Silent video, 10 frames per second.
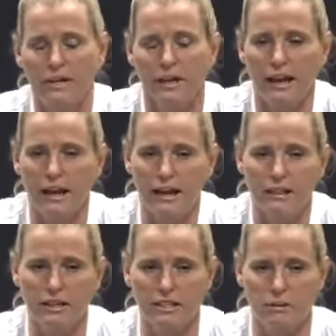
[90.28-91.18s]
And I
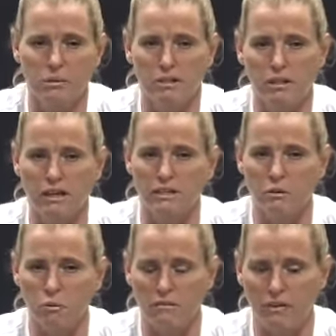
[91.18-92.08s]
think some of the things that
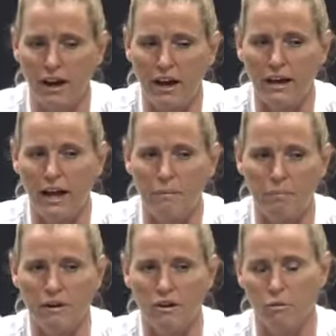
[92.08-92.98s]
we've had happen
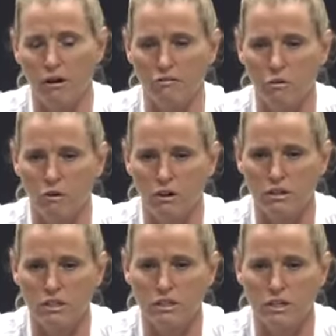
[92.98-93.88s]
here at Wake
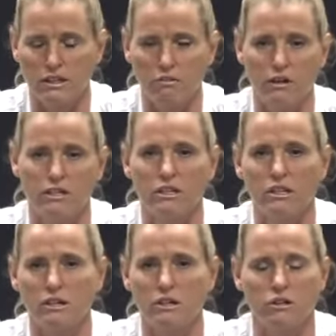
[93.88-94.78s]
Forest in the recent
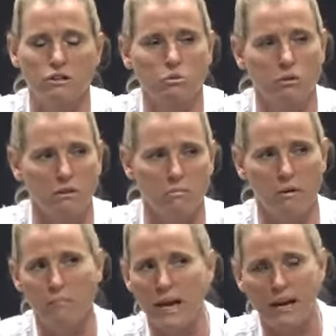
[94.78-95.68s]
years with the
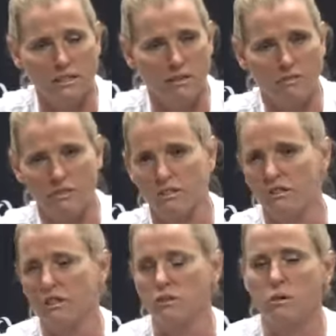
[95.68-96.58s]
amazing
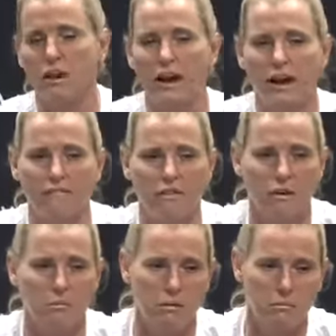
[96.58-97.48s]
facilities we have, the
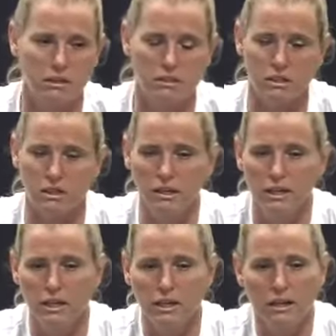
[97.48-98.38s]
commitment to
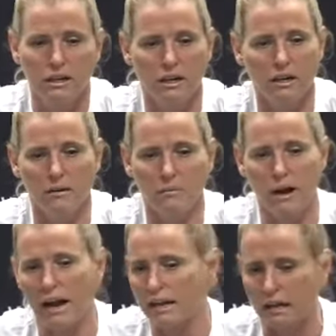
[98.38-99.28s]
our
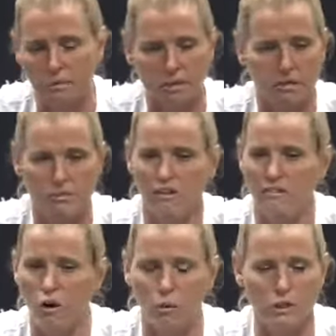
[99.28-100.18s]
academics have
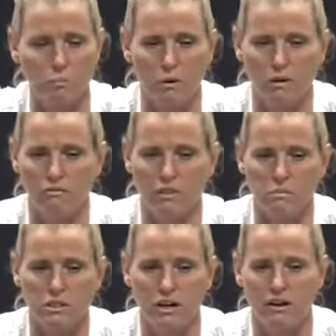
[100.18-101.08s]
always spoken for
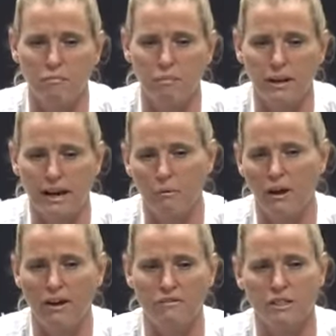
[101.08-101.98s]
themselves, but now we
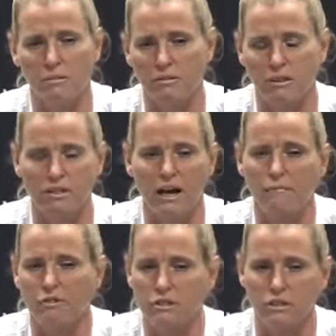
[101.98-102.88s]
have some of the top
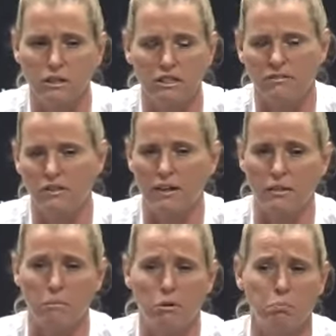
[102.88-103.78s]
facilities, if not the
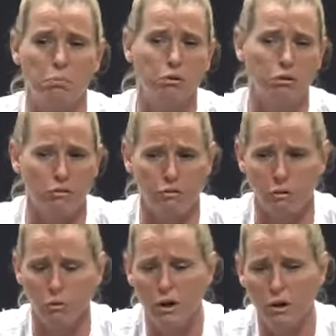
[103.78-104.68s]
most
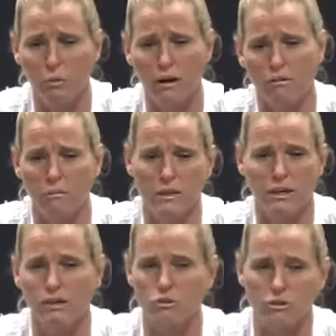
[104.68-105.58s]
beautiful weight room in the
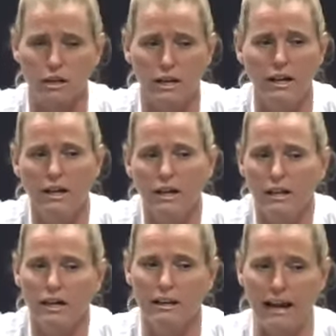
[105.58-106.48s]
country.
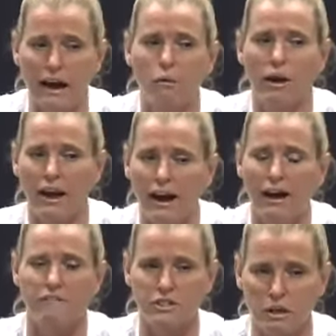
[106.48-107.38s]
Like now we
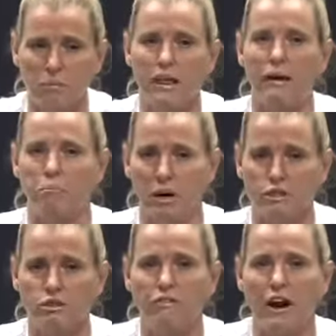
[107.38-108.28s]
have some of that
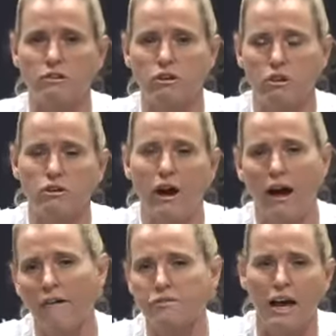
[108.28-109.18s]
buzz factor that you
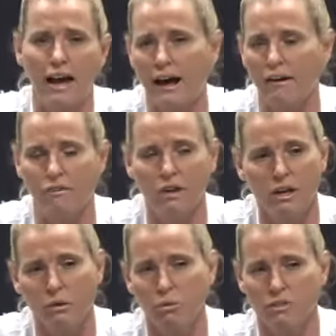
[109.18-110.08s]
have to have
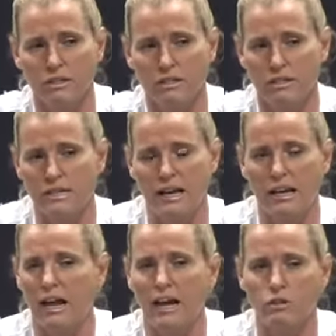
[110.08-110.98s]
with this day and
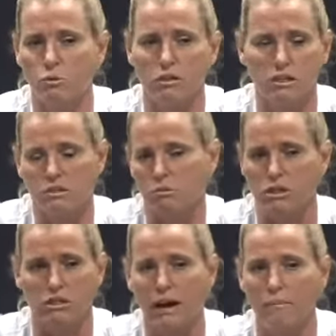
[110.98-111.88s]
age, with the
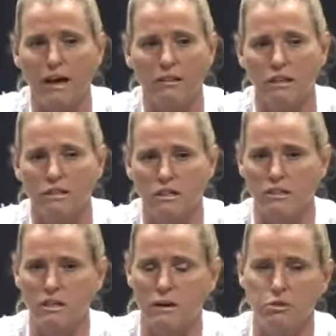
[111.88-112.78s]
top athletes and the
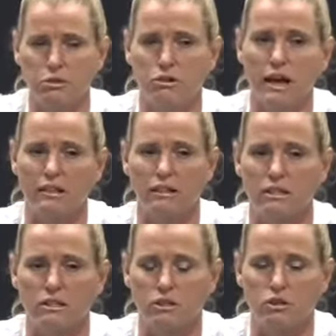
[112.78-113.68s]
top student
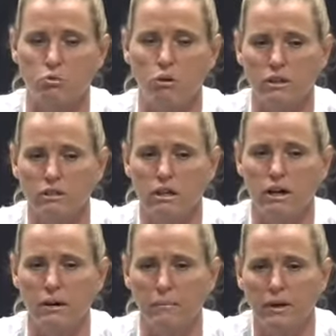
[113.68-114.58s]
athletes that you want to
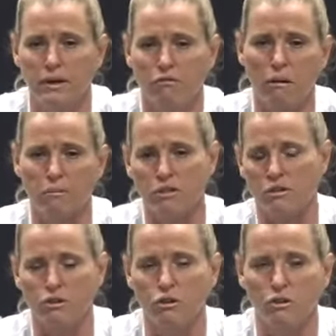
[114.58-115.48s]
come represent
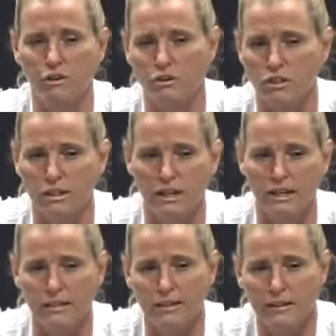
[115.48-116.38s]
your university.
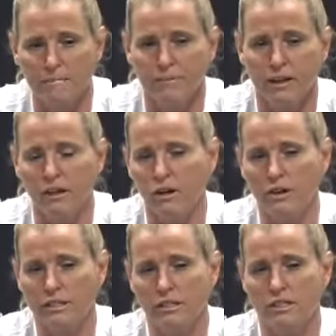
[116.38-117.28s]
And you know, and
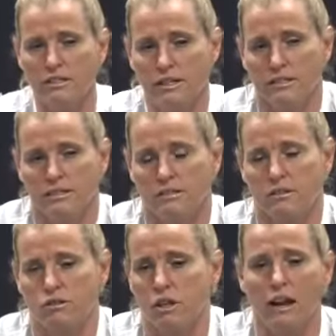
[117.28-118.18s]
it's
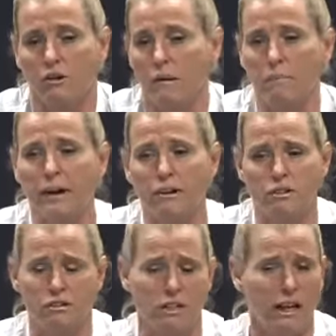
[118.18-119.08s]
there's a lot of great players and
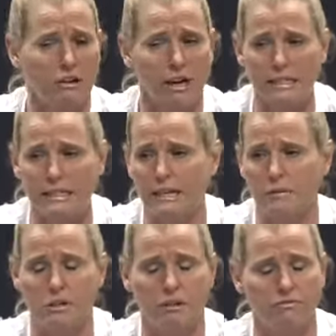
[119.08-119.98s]
there's a lot of great teams
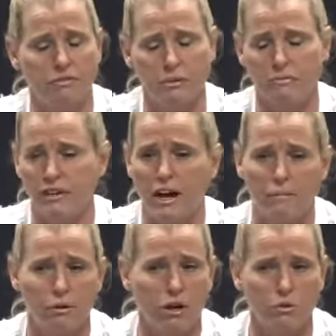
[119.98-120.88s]
and some
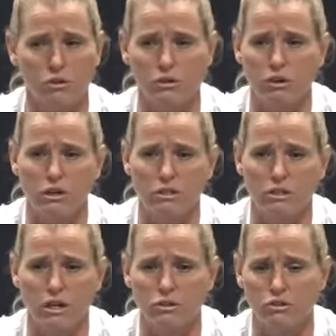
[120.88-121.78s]
phenomenal coaches across this
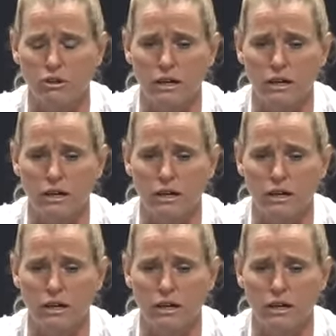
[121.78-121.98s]
country.